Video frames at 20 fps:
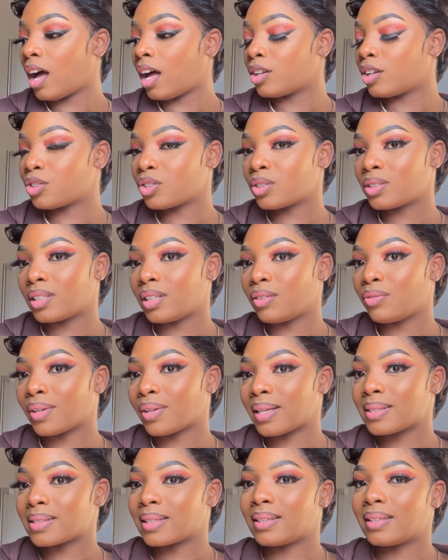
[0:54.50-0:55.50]
just give you
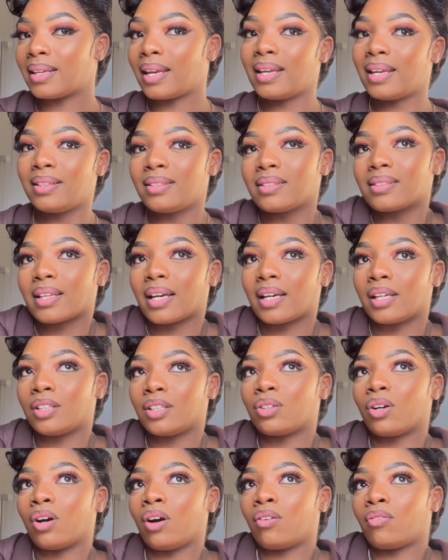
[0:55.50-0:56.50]
guys an
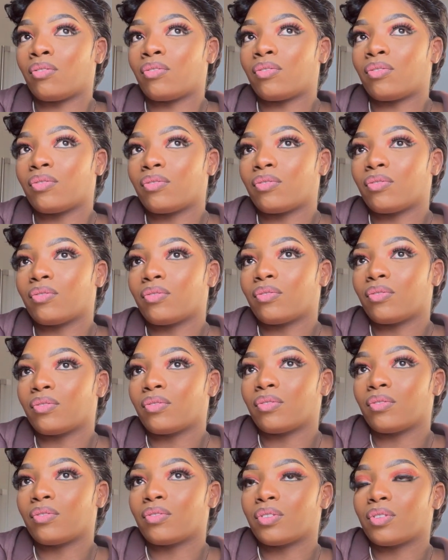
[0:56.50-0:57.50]
insight of
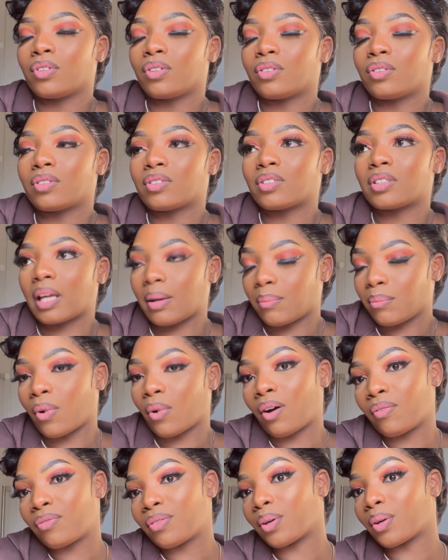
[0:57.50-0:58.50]
some
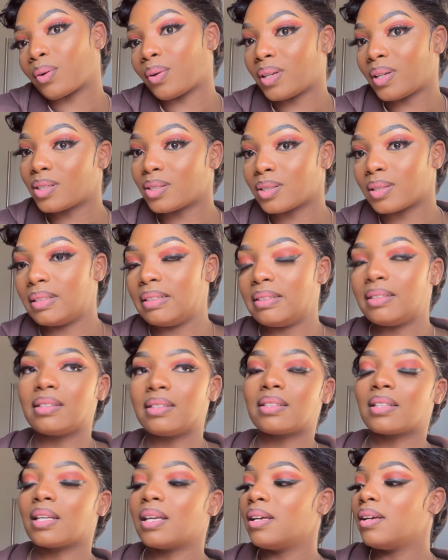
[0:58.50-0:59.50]
of the
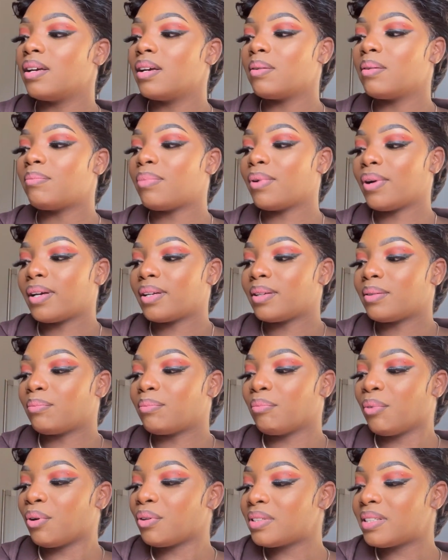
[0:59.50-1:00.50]
questions, but
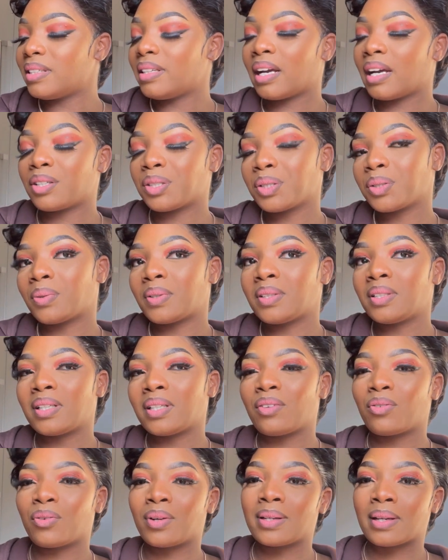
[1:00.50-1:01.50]
mostly I just wanted
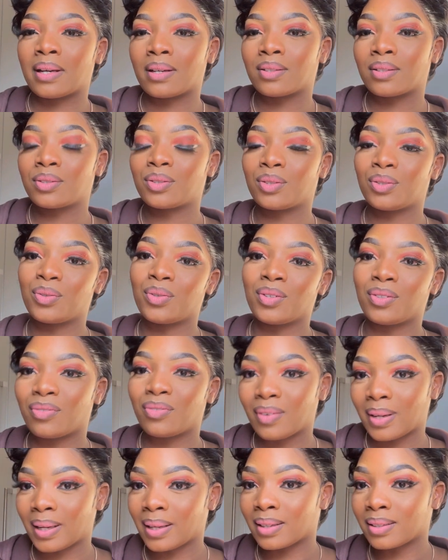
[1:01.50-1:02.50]
everyone else to
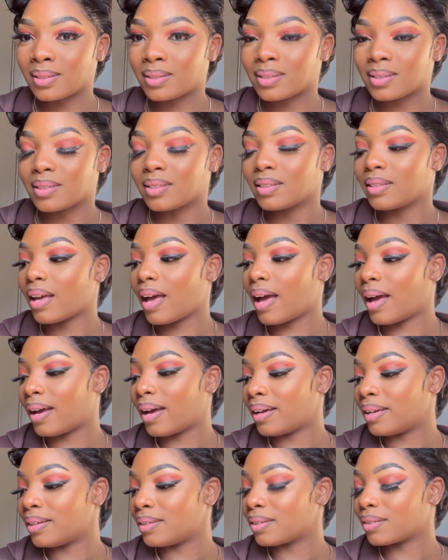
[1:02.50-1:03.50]
reflect
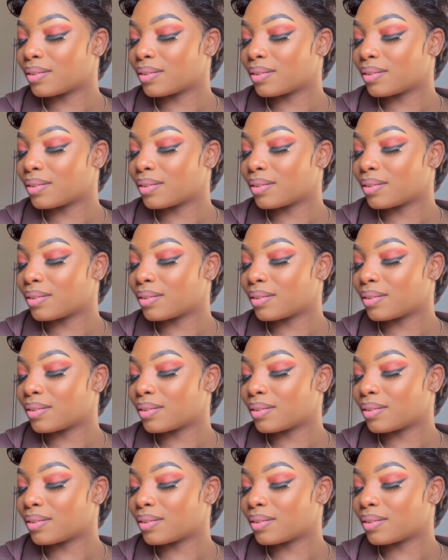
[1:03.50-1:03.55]
and